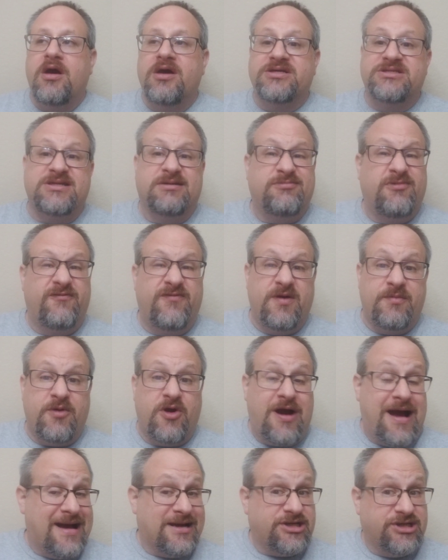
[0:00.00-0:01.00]
Some of them
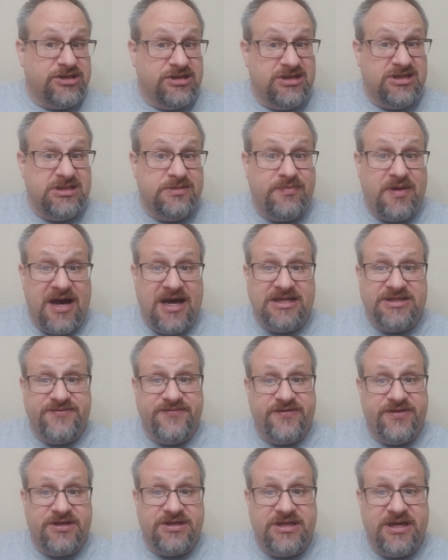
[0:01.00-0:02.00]
are actually spies
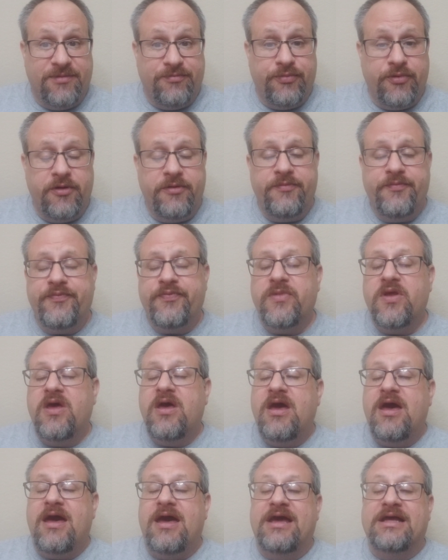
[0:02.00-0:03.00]
for the temple.
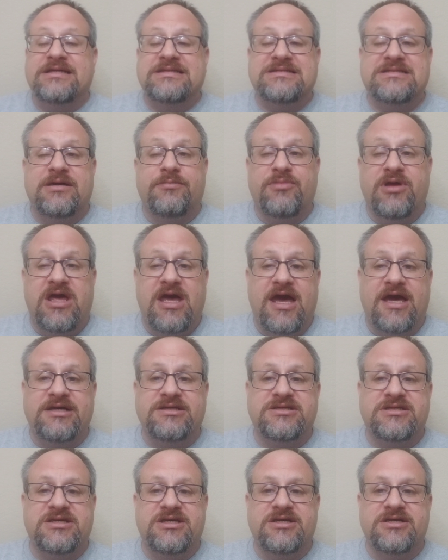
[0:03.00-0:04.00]
In some
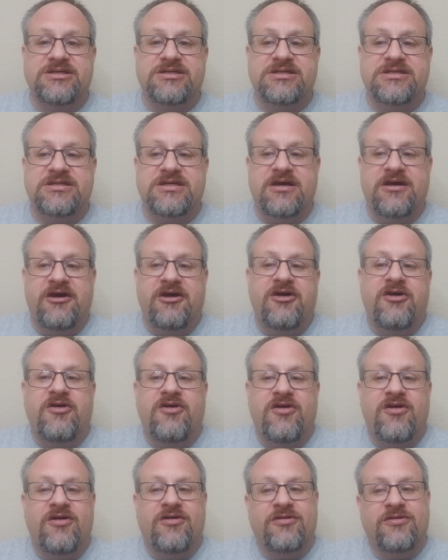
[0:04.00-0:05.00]
cases,
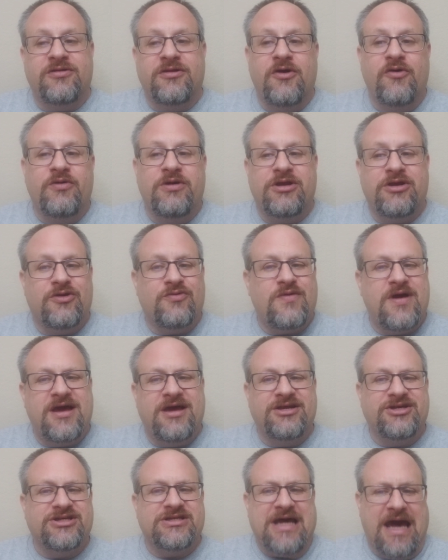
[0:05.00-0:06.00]
Logan and
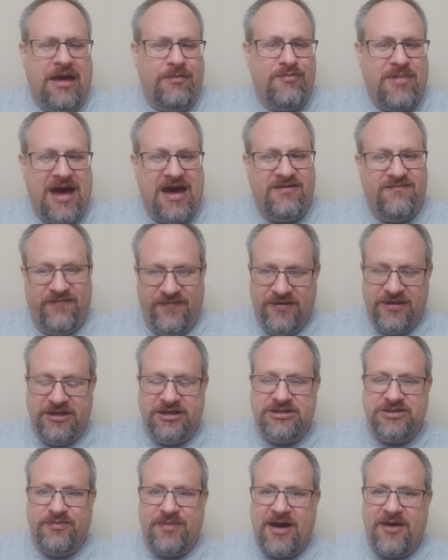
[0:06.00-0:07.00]
Reagan just had bad
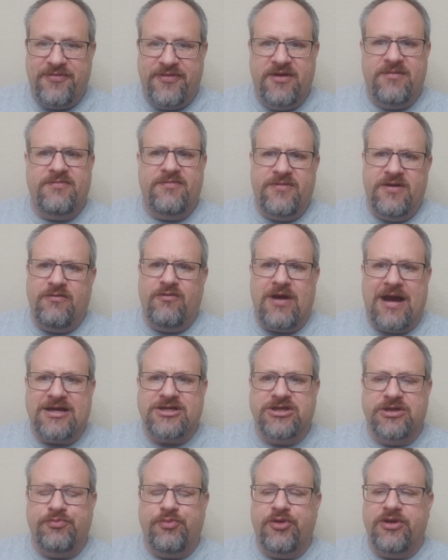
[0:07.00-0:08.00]
feelings about them. They were
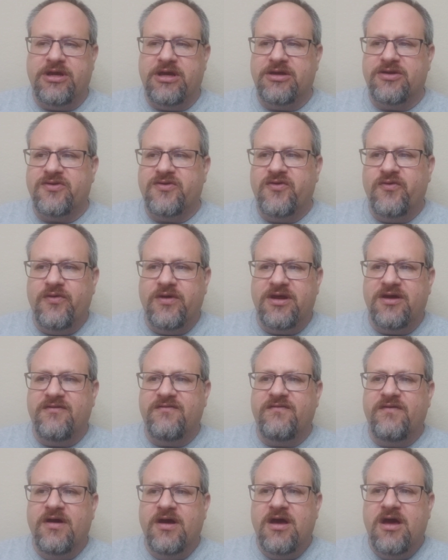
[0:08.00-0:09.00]
actually pretty intuitive.